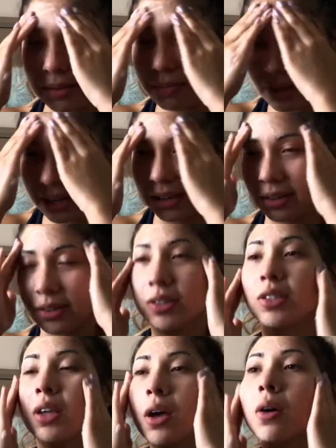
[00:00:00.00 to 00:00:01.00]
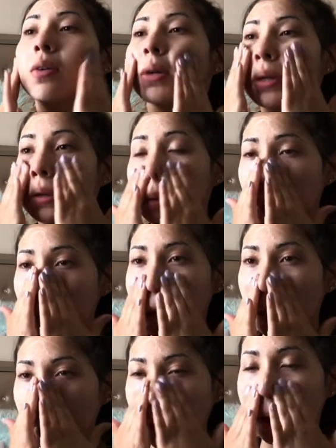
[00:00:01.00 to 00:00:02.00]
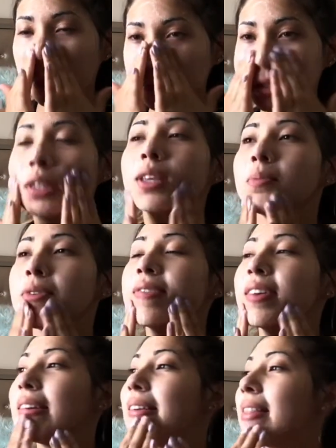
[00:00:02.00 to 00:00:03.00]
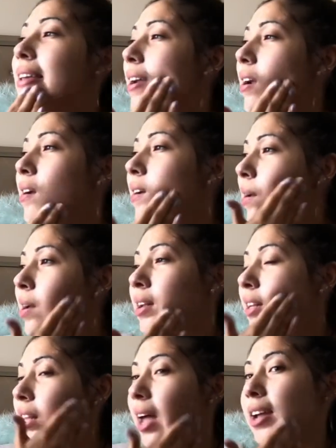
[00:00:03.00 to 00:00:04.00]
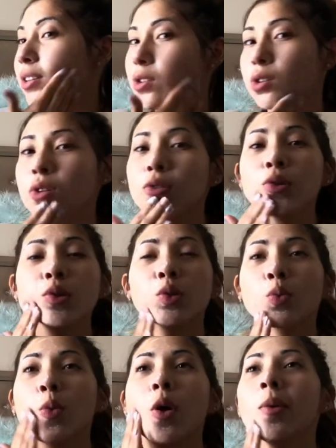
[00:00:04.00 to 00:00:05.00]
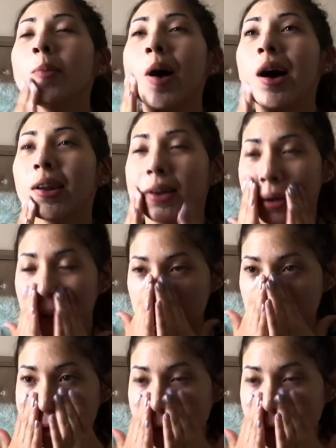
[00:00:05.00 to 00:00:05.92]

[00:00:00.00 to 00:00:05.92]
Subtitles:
a minute or so and constantly move it in there. I do use warm water,